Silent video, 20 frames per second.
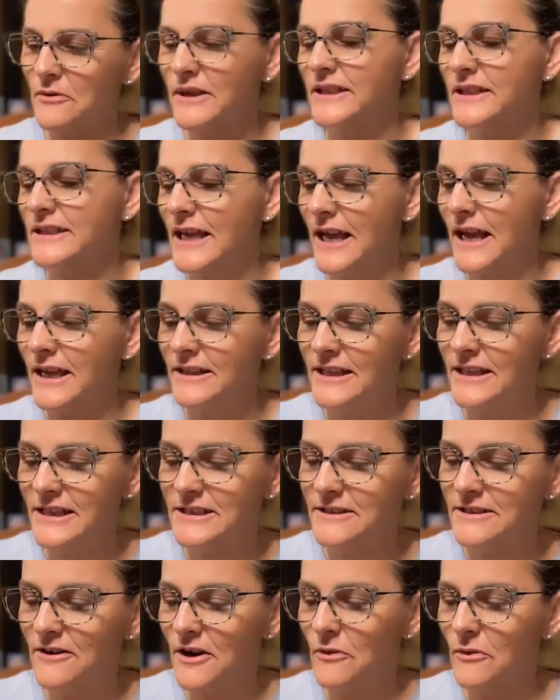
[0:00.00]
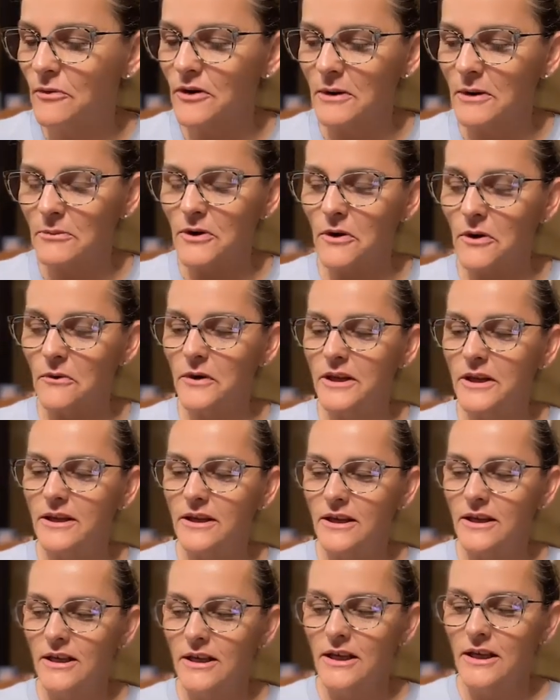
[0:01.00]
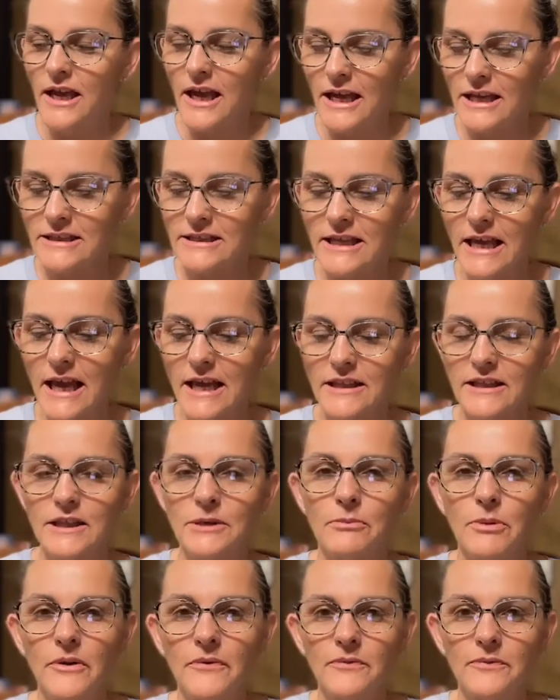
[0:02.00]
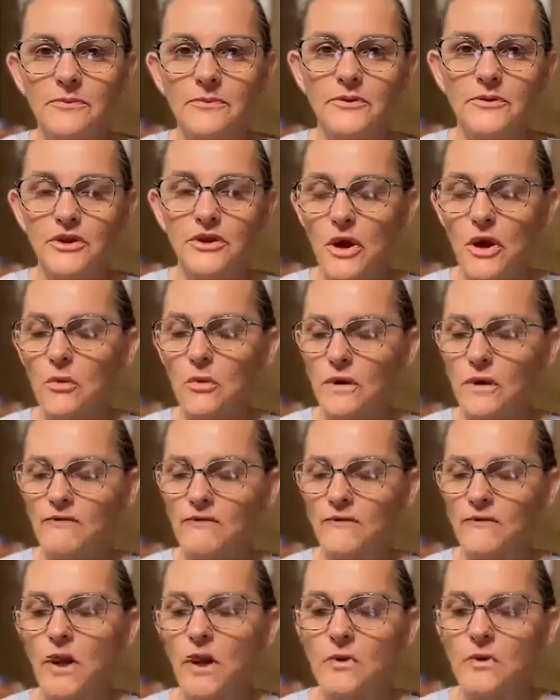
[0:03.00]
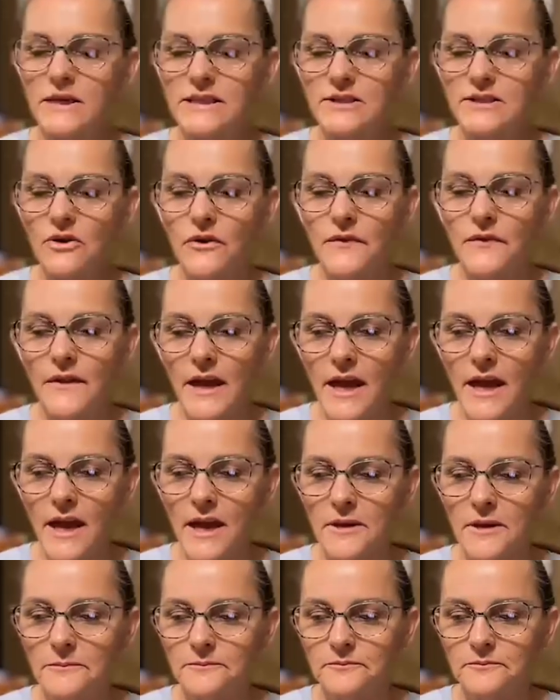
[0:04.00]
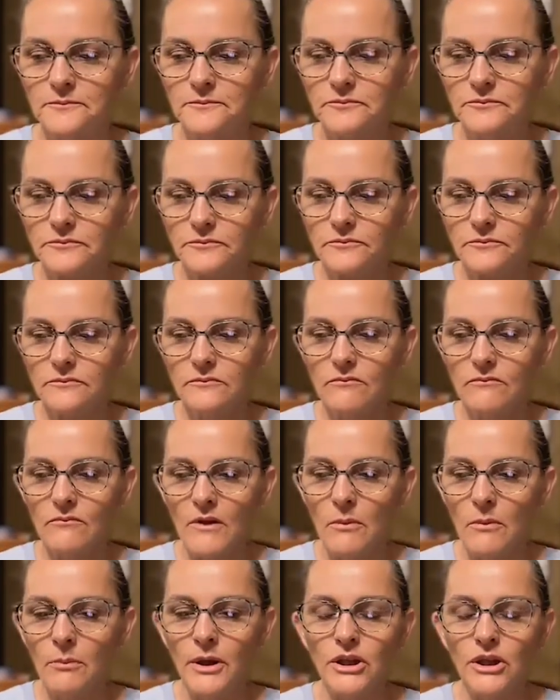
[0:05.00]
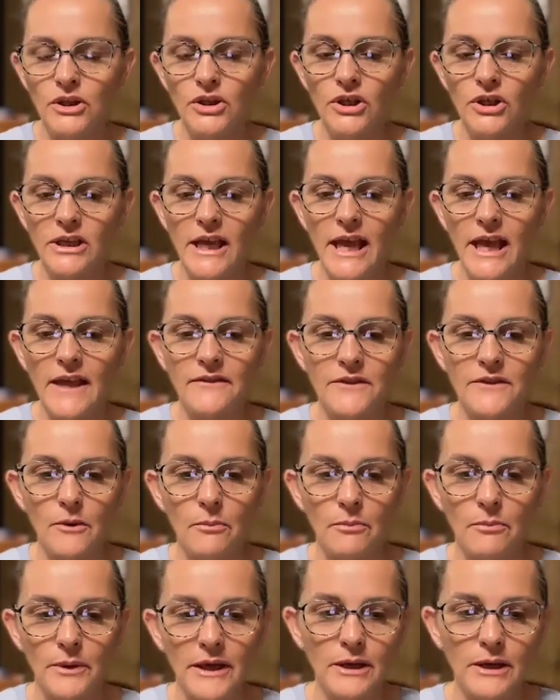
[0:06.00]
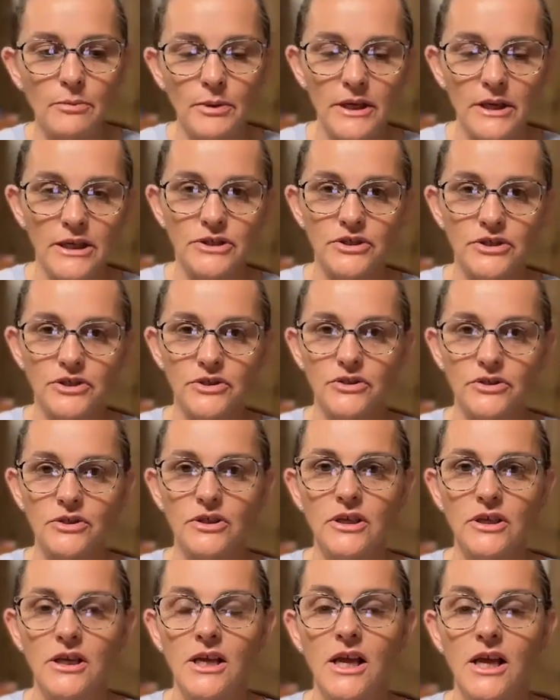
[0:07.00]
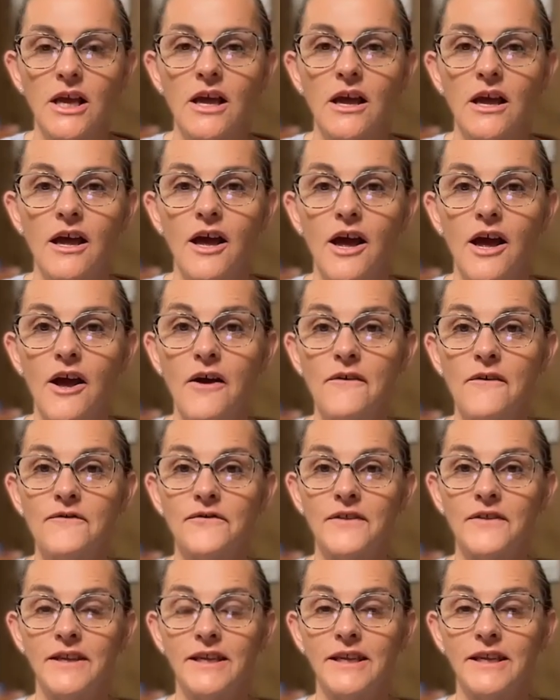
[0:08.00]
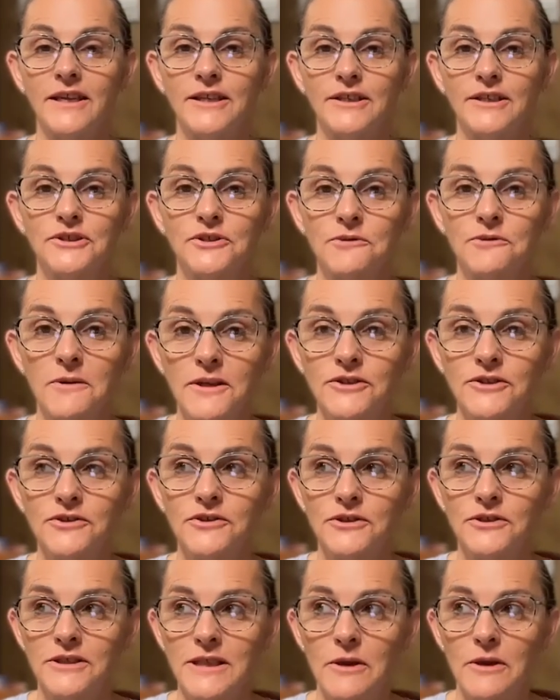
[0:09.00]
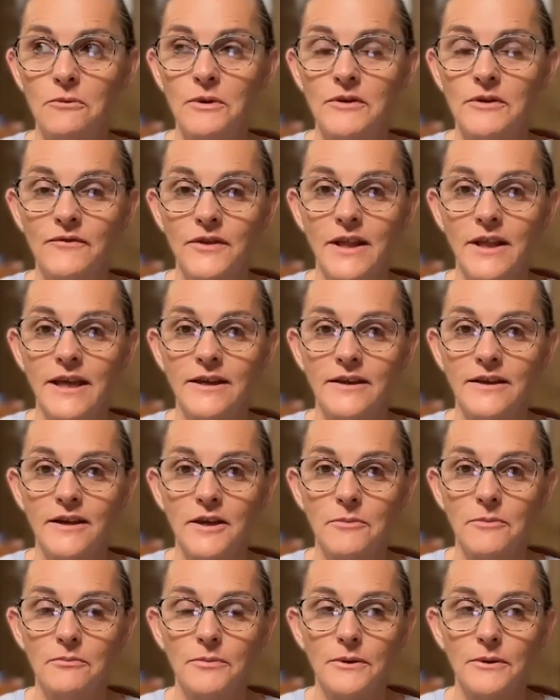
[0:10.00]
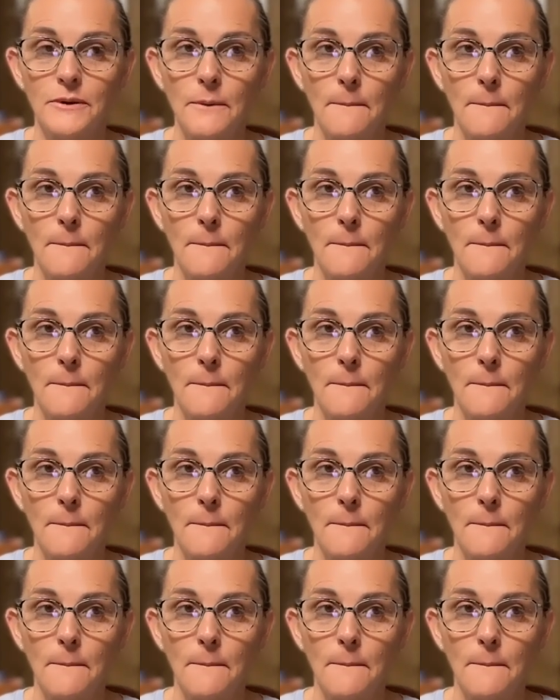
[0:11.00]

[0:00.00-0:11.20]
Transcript: go read that. That's not where I'm going exactly, but you know we focus on that. But look at the big picture of the treasures that we've laid up